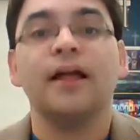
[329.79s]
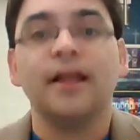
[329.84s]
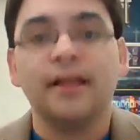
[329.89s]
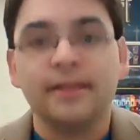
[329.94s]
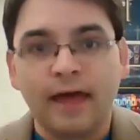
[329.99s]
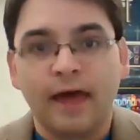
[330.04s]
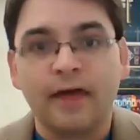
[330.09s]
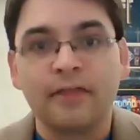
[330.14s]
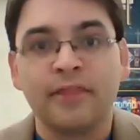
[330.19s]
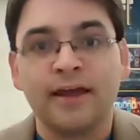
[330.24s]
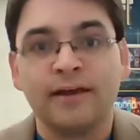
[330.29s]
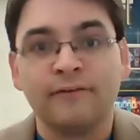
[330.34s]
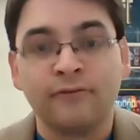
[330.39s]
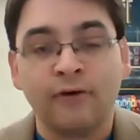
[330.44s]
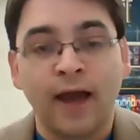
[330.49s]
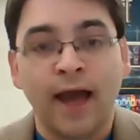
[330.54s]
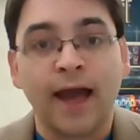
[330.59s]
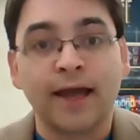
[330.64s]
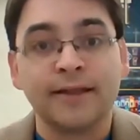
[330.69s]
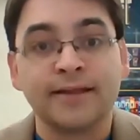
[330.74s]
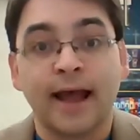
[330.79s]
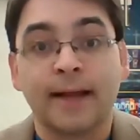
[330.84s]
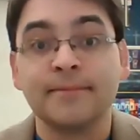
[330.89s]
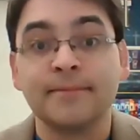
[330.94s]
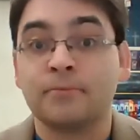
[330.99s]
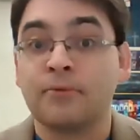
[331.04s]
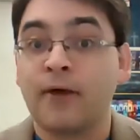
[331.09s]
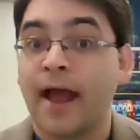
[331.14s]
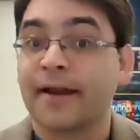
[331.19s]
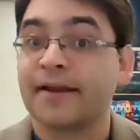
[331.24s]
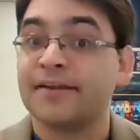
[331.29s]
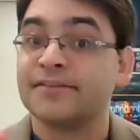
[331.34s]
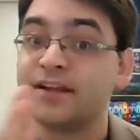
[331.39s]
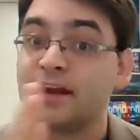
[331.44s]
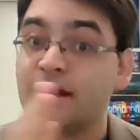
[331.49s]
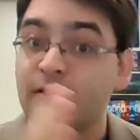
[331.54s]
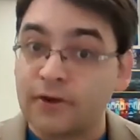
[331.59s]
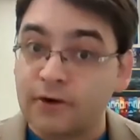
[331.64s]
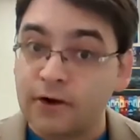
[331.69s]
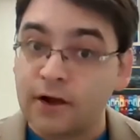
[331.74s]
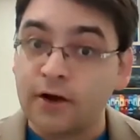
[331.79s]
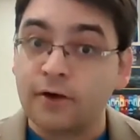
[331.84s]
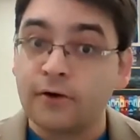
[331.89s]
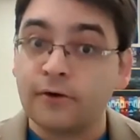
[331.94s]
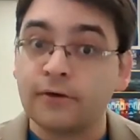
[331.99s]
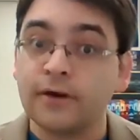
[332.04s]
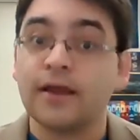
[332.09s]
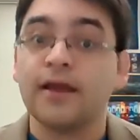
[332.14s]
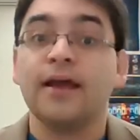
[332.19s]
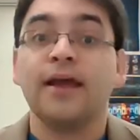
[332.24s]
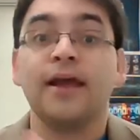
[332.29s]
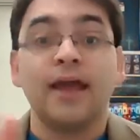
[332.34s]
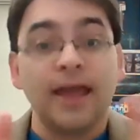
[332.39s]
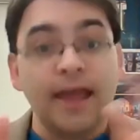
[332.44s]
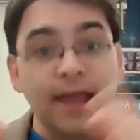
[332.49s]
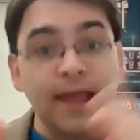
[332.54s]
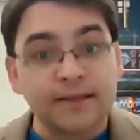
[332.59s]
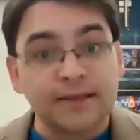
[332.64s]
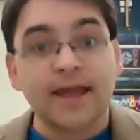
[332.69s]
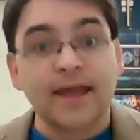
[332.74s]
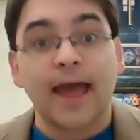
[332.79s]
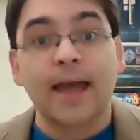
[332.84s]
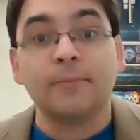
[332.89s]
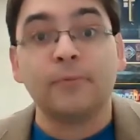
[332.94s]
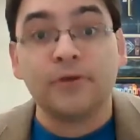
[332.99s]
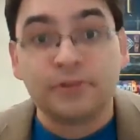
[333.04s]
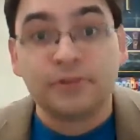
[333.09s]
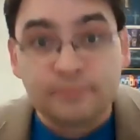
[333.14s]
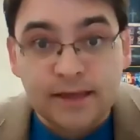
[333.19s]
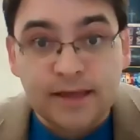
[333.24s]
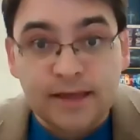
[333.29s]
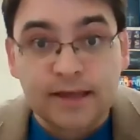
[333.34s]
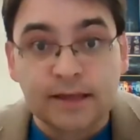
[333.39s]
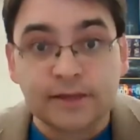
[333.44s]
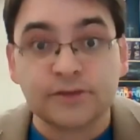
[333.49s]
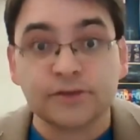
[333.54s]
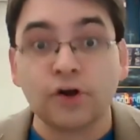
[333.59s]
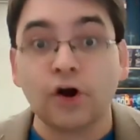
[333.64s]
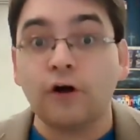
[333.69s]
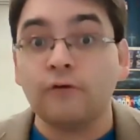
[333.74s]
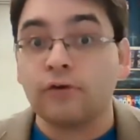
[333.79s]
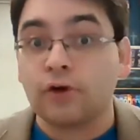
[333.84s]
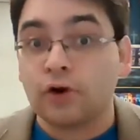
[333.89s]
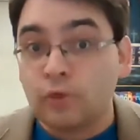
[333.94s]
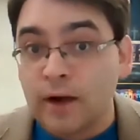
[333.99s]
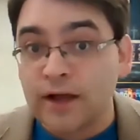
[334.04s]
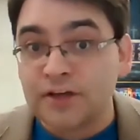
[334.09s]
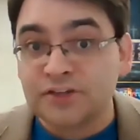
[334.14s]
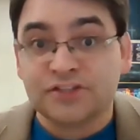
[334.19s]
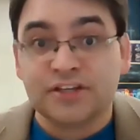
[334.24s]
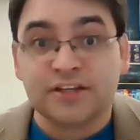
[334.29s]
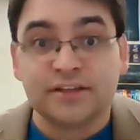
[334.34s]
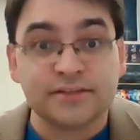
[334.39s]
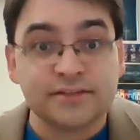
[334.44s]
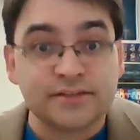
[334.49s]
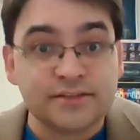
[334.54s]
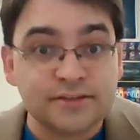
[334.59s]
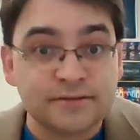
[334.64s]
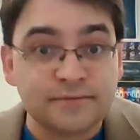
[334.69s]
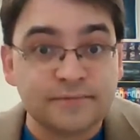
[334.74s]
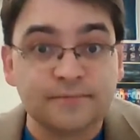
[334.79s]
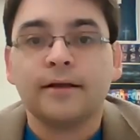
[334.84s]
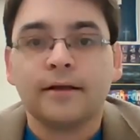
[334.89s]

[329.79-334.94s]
now that they've had time to practice it on their own, and time with me to go over questions.